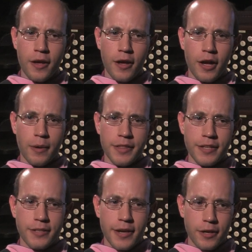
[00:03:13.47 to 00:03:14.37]
And
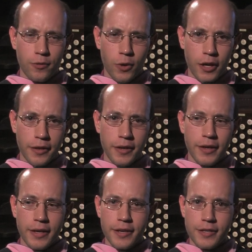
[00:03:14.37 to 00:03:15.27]
the second one
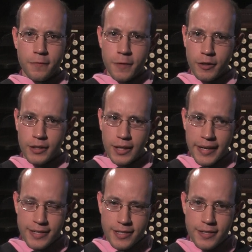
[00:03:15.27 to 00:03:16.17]
is a very
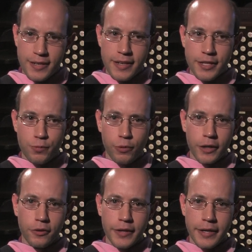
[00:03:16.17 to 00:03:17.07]
light,
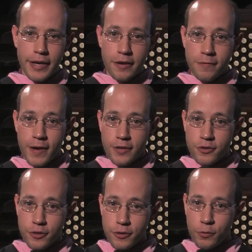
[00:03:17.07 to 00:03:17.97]
sprightly, and
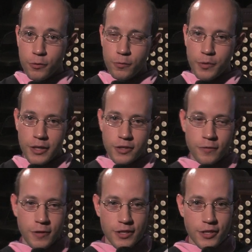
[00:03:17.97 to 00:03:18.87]
faster, with lots
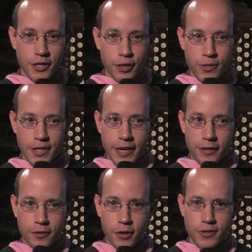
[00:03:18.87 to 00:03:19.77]
of continuous
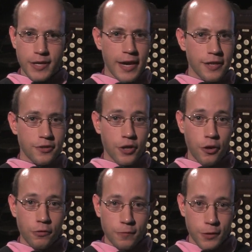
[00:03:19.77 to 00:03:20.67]
eighth notes. And it has its
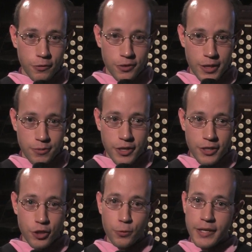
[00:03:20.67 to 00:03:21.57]
own fugue
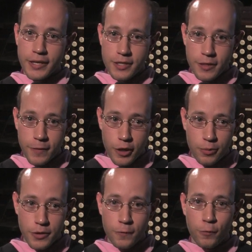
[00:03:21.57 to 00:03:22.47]
subject, so it gets
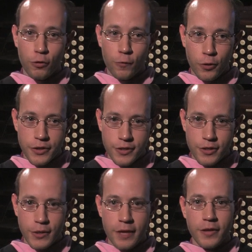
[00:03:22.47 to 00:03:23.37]
developed in 4
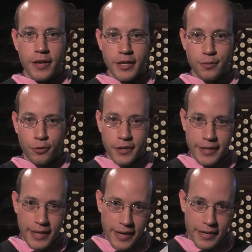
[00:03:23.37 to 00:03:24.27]
voices. We have a nice, pretty
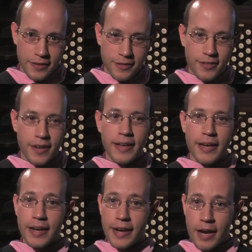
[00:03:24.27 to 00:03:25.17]
cadence.
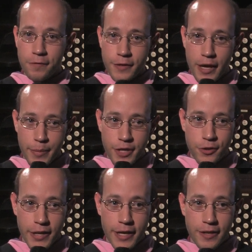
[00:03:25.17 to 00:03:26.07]
And after that
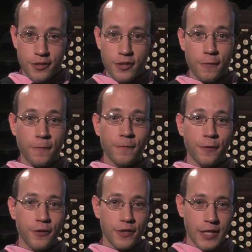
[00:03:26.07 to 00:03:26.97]
major cadence, the
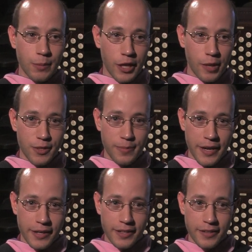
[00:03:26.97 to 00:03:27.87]
first theme comes
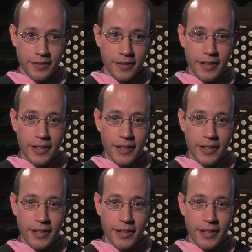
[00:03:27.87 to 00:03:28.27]
back in.